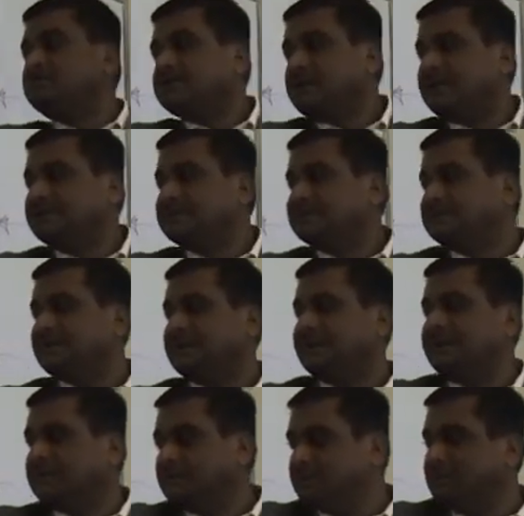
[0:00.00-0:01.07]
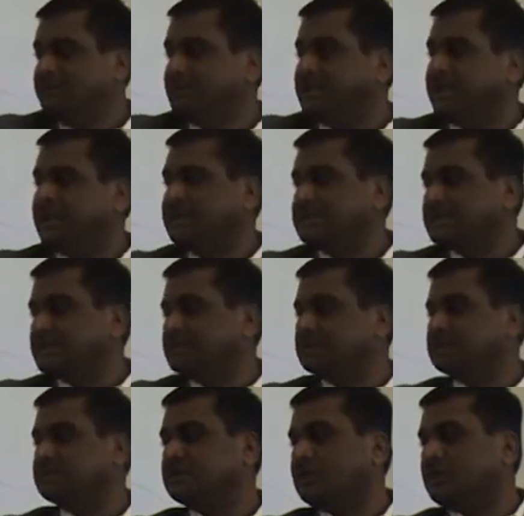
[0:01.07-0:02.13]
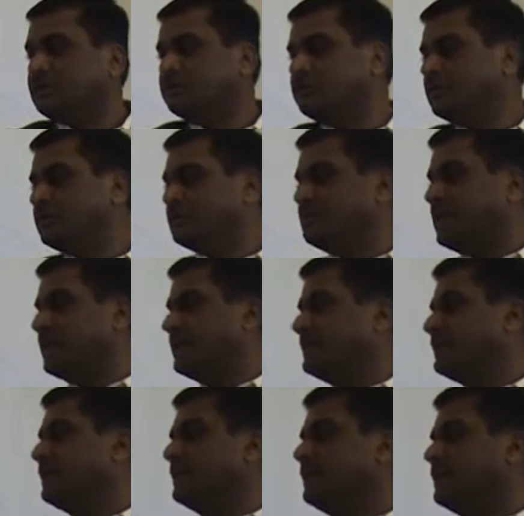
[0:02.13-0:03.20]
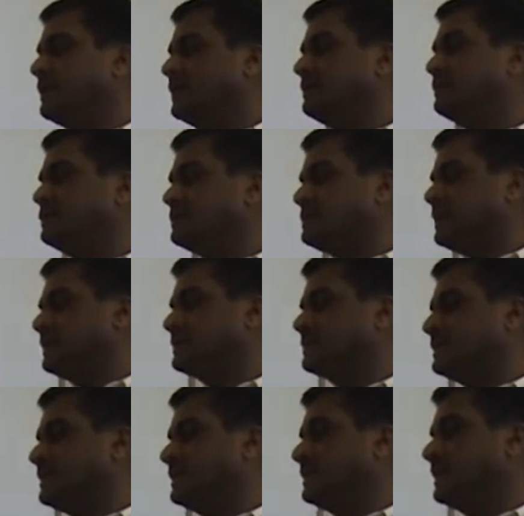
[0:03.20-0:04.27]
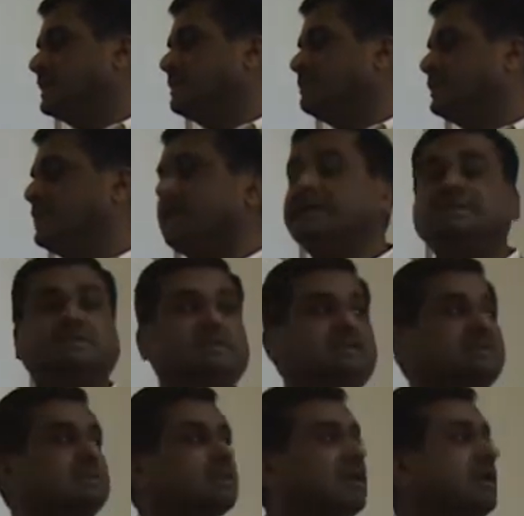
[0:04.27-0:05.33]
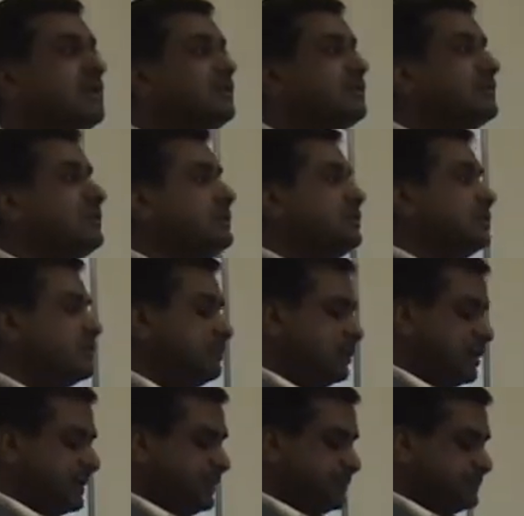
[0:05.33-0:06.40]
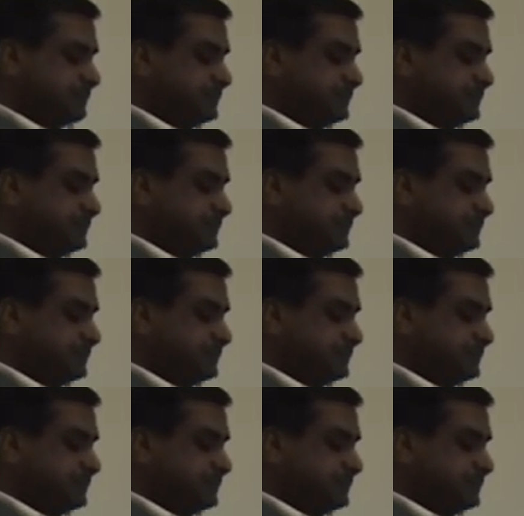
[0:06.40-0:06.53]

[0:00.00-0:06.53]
transcend the limitations of your mind and you transcend the limitations of your body.